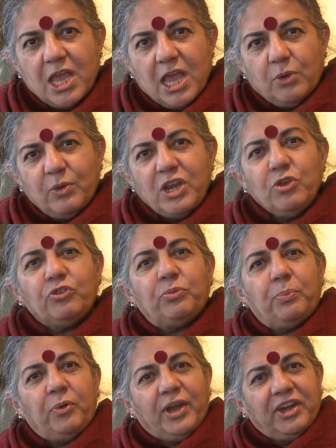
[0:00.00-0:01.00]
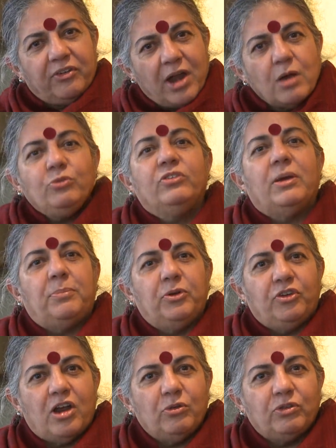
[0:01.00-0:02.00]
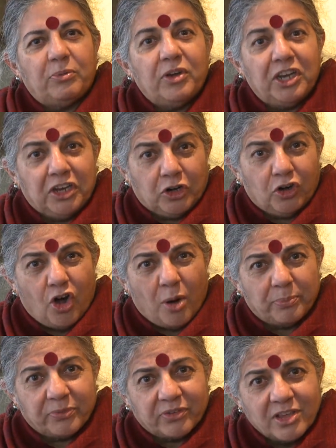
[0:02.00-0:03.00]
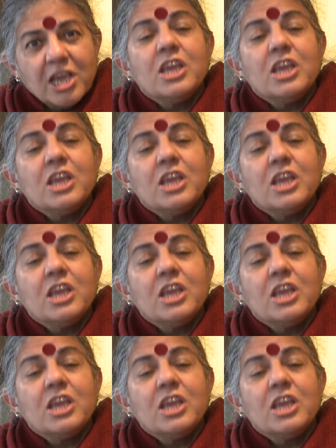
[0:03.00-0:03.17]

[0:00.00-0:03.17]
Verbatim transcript: And when you spray Roundup on Roundup ready crops,